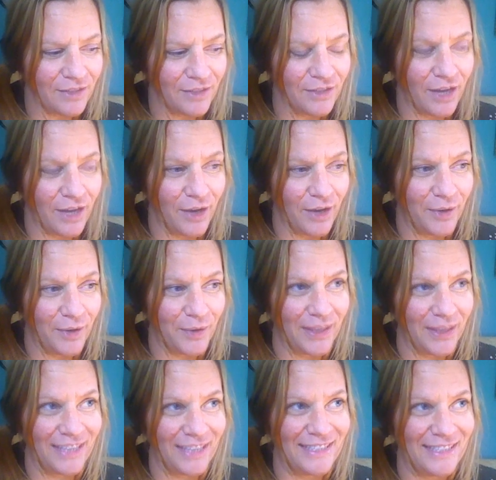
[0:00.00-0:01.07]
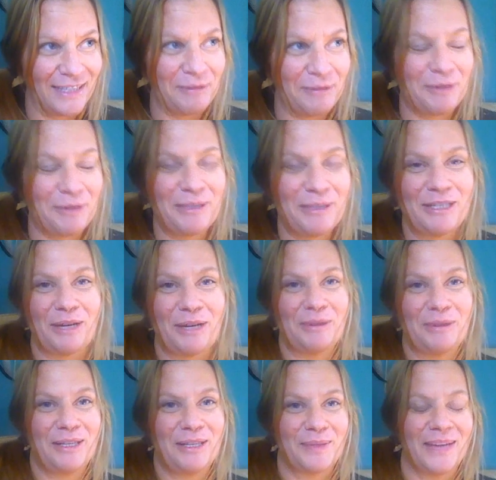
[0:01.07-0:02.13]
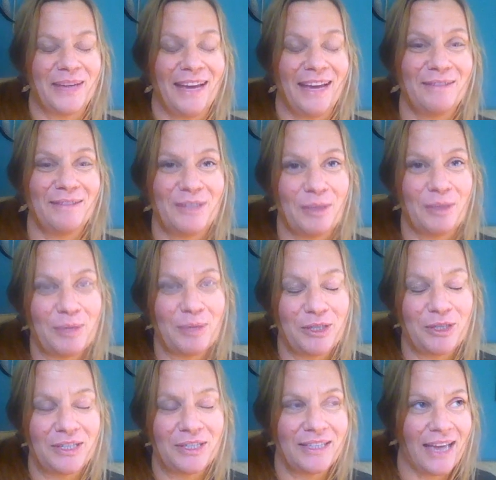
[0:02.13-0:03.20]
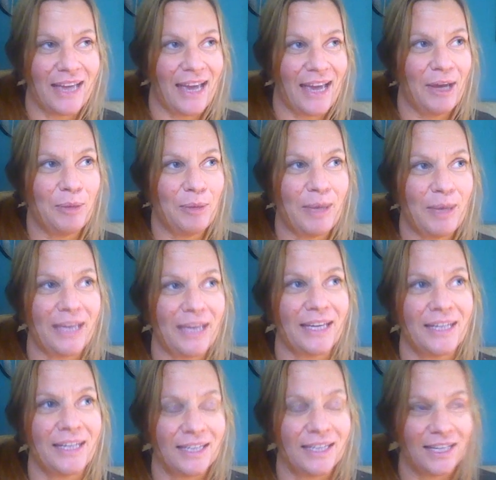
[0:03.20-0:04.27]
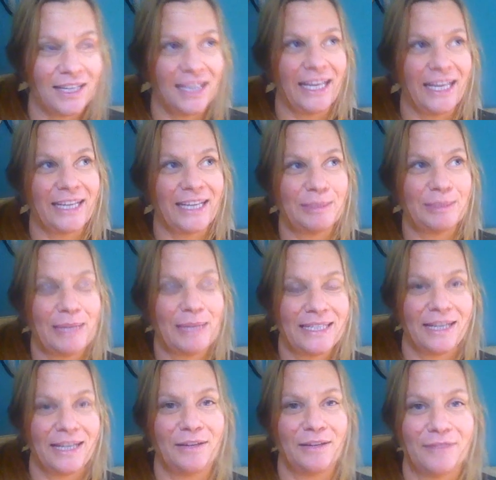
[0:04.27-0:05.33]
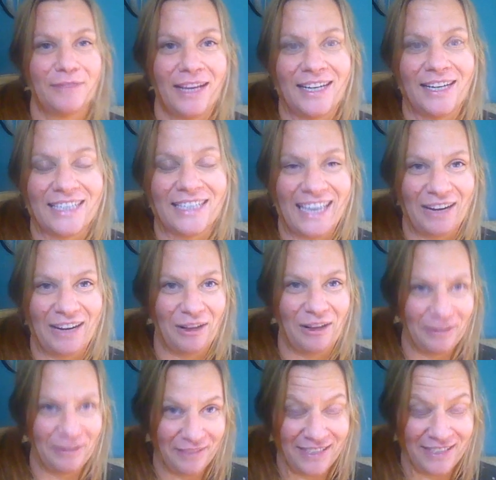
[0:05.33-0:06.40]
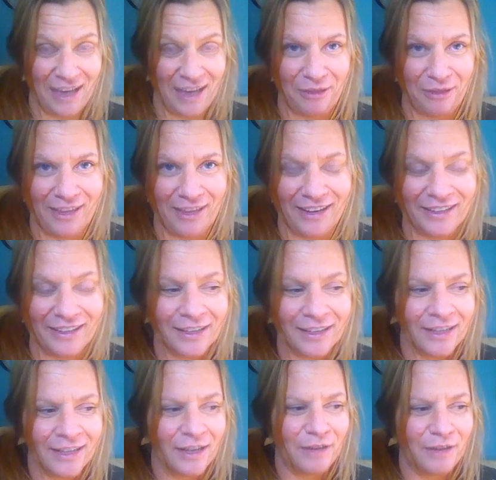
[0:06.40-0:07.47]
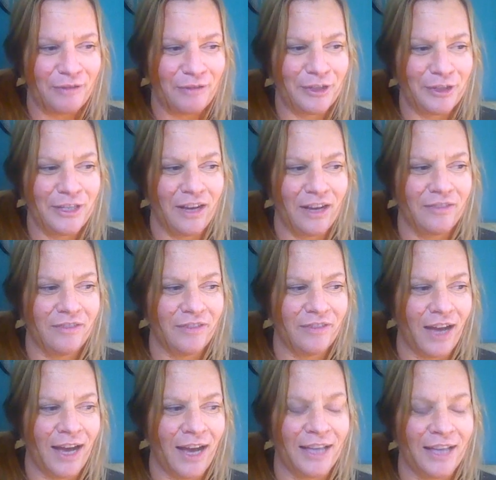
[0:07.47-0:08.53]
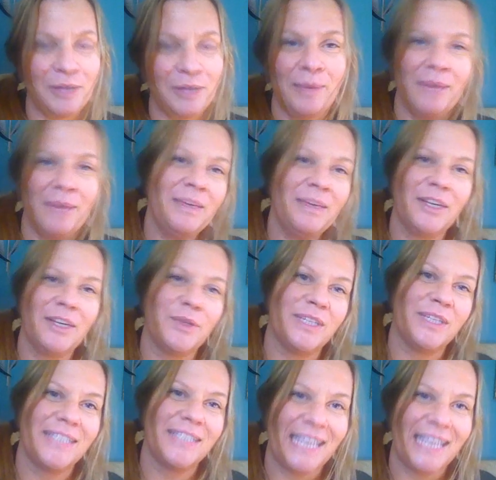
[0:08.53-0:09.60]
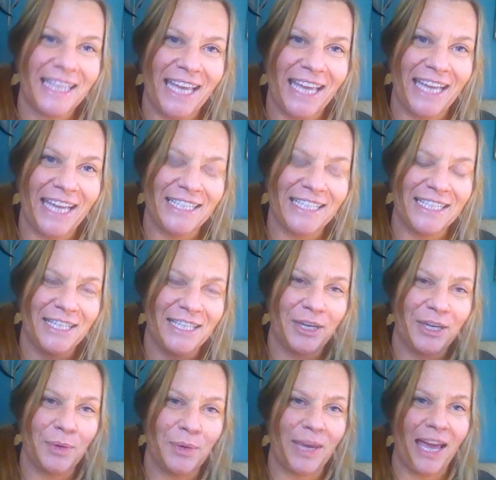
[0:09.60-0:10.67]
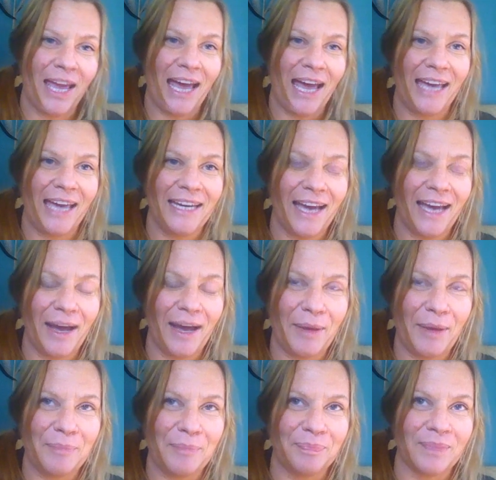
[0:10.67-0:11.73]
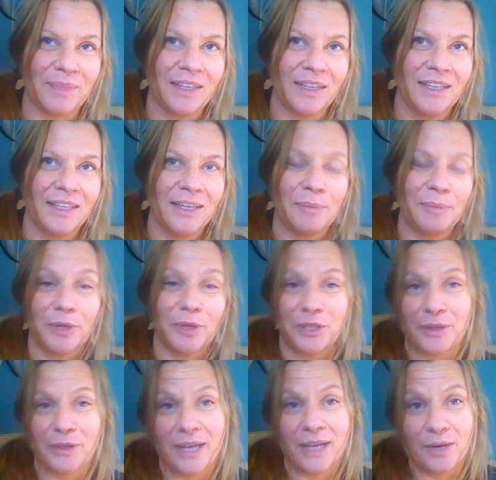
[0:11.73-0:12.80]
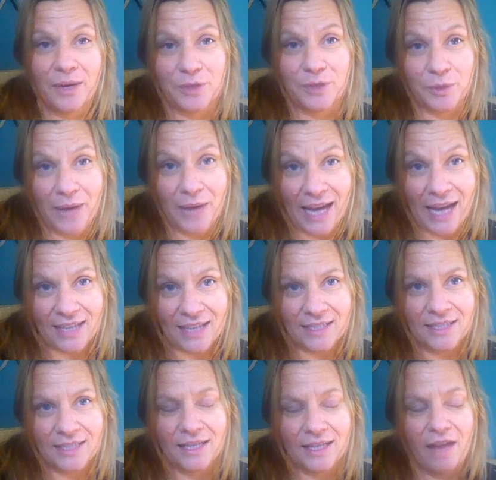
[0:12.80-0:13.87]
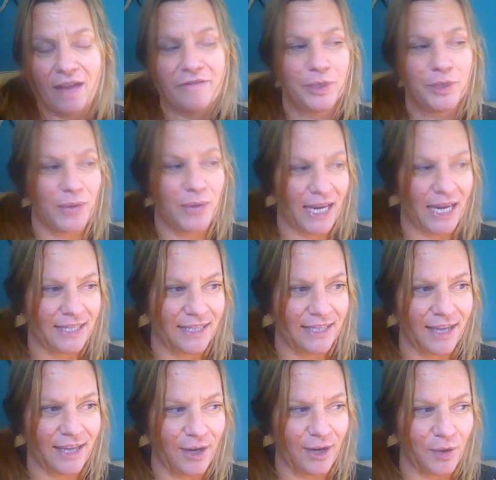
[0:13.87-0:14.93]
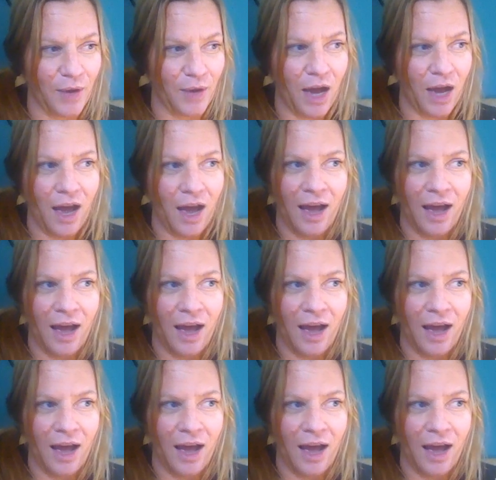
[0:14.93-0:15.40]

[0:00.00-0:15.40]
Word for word: so let's see, where do we start with this one? I have so much to say. I hope I can collect myself and get all of this out there. First off, uh, you may be noticing that, you know, we had um, Mercury go direct a few days ago.